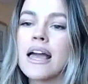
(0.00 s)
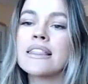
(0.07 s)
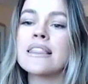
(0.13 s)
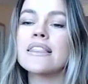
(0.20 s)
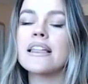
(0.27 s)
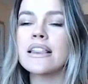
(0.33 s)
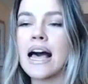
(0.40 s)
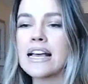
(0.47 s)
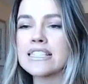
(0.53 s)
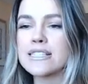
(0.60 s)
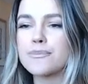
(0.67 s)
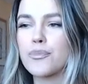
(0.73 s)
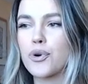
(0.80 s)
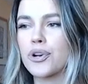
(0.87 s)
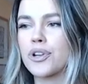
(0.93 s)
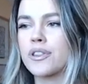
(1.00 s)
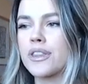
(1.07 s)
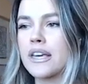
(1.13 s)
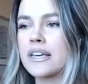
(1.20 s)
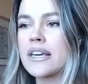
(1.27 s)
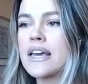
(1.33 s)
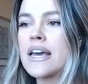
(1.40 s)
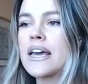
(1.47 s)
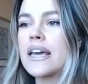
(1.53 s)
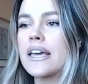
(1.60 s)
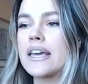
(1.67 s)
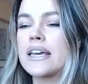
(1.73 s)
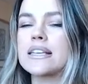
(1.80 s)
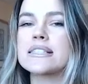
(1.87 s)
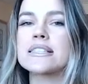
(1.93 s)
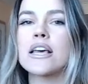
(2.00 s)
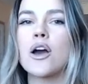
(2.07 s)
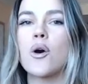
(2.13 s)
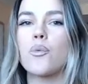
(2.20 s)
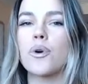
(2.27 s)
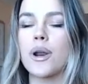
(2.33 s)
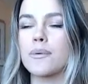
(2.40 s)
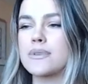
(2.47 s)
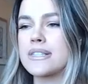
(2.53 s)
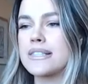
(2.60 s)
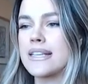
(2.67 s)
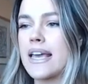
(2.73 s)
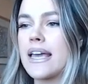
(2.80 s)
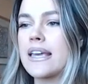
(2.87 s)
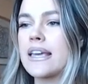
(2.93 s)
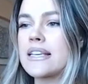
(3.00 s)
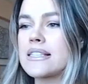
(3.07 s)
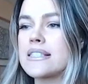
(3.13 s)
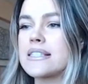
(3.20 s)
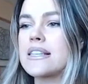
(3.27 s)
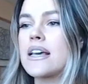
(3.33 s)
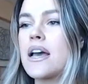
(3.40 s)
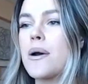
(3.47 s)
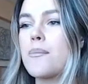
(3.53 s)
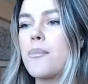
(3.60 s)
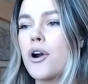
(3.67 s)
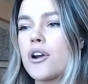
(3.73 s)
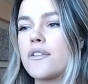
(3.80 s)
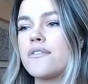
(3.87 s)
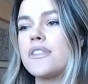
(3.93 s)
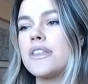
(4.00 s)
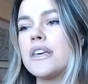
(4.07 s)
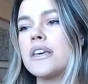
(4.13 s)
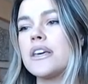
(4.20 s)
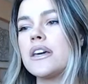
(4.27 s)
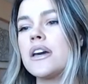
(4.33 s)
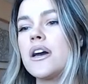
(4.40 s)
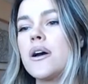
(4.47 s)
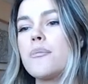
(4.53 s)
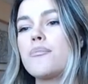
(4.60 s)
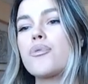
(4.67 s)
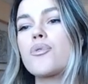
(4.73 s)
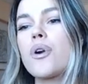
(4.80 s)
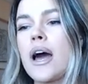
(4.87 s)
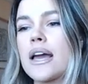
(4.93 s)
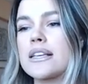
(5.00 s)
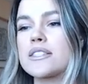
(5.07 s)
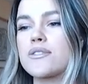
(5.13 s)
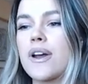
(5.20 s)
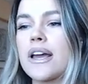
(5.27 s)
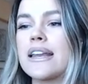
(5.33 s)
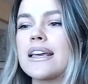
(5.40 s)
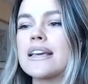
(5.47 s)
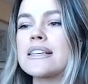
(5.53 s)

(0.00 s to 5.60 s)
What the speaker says: And the last important thing is what I was saying is part of the price, right?